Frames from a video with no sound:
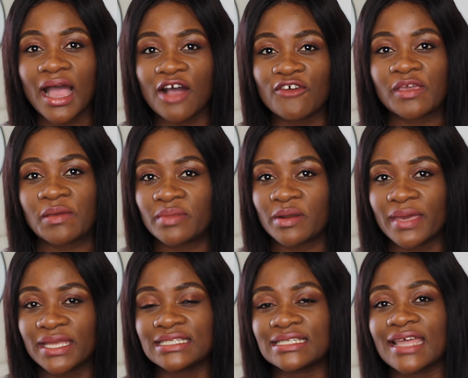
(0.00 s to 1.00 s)
I've
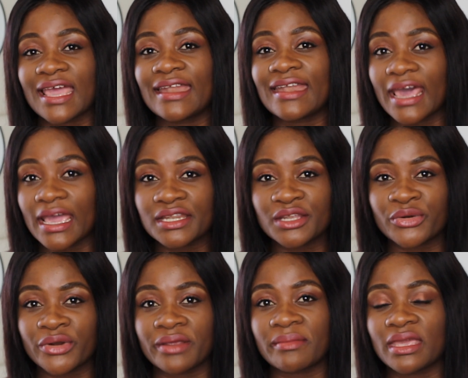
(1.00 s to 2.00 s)
implemented a night
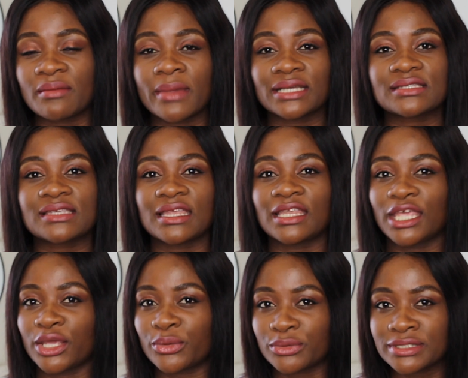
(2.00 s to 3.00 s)
cream in my
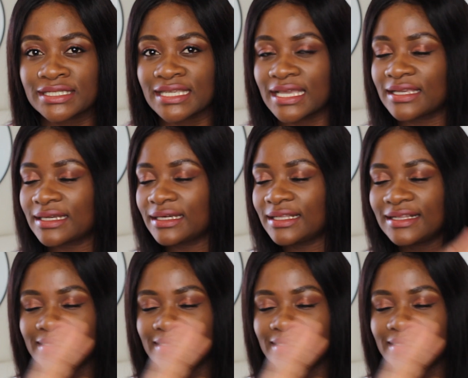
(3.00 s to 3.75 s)
skincare routine.